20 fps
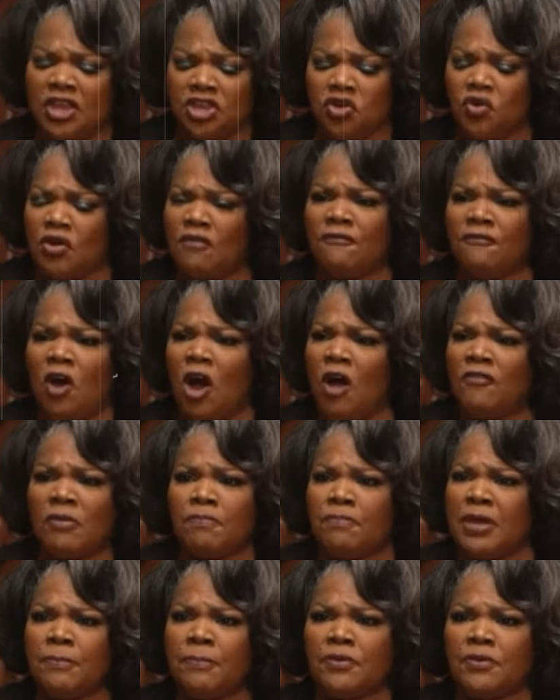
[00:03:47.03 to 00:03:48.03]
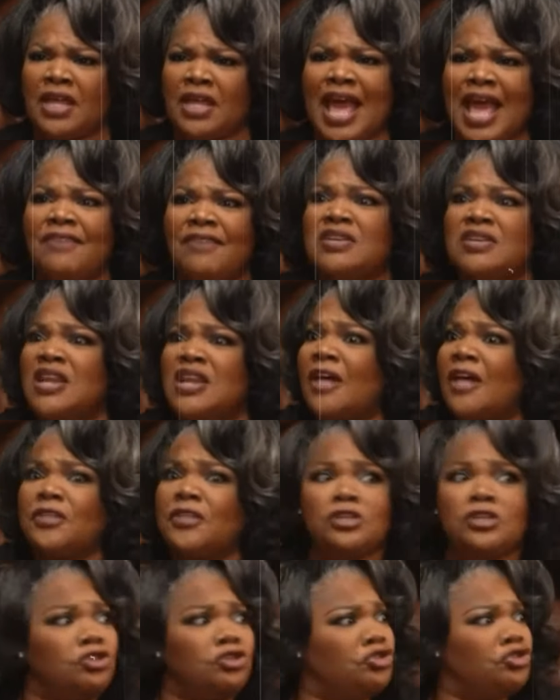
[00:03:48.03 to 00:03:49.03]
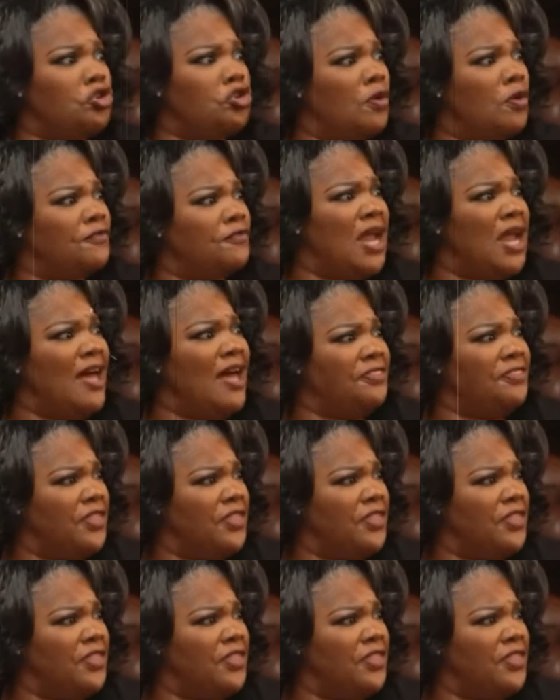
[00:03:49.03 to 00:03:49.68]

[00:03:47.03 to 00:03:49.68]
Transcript: Then you're involving people that have nothing to do with